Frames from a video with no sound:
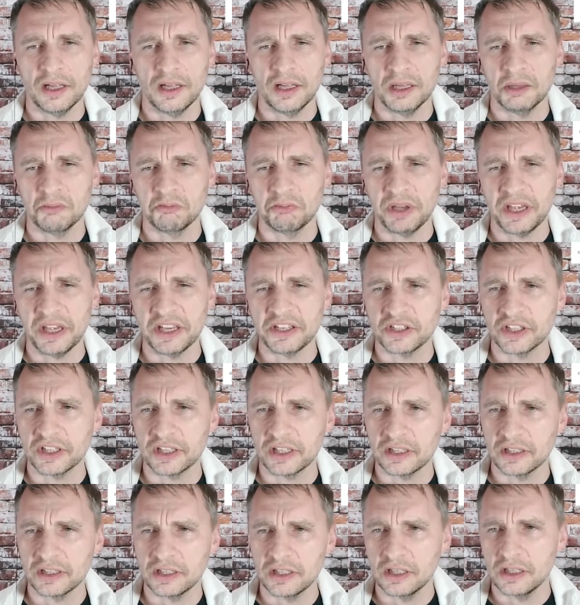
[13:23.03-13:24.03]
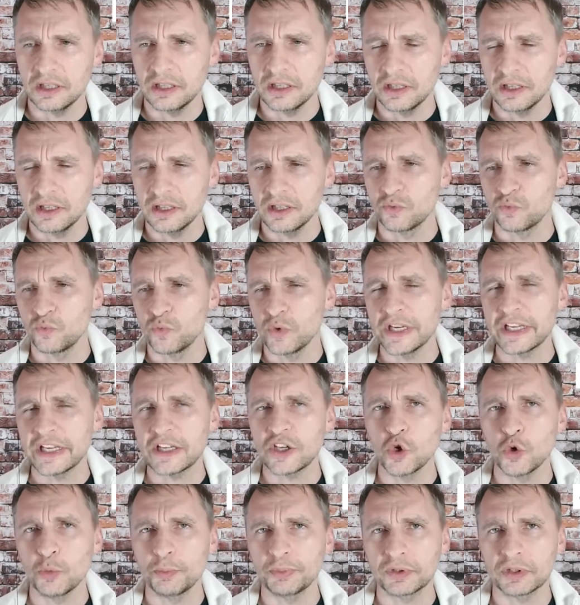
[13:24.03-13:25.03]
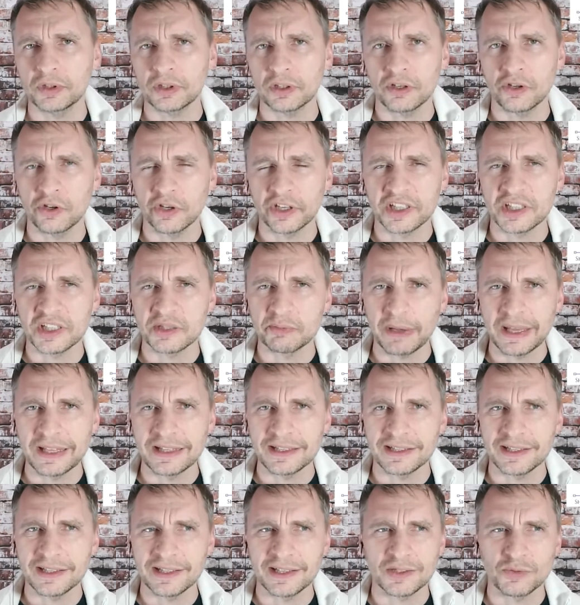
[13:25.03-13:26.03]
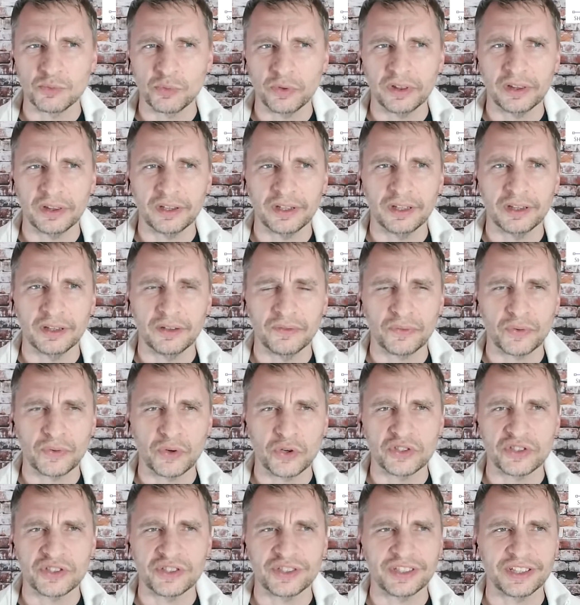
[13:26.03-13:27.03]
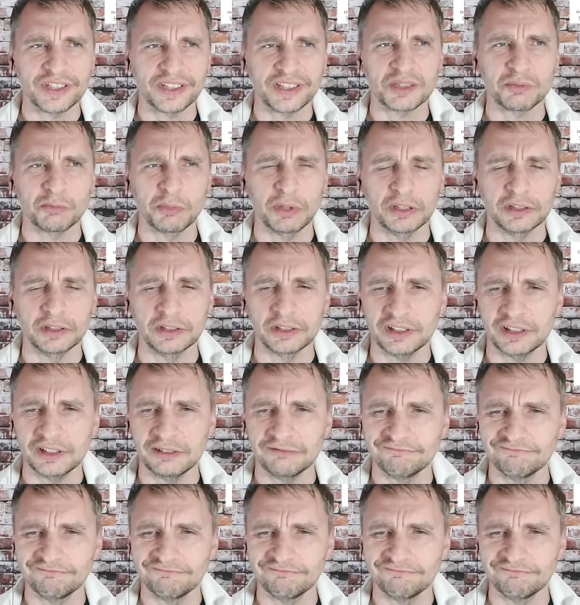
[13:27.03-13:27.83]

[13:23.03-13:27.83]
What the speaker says: basically recouped her expenses within the first 6 months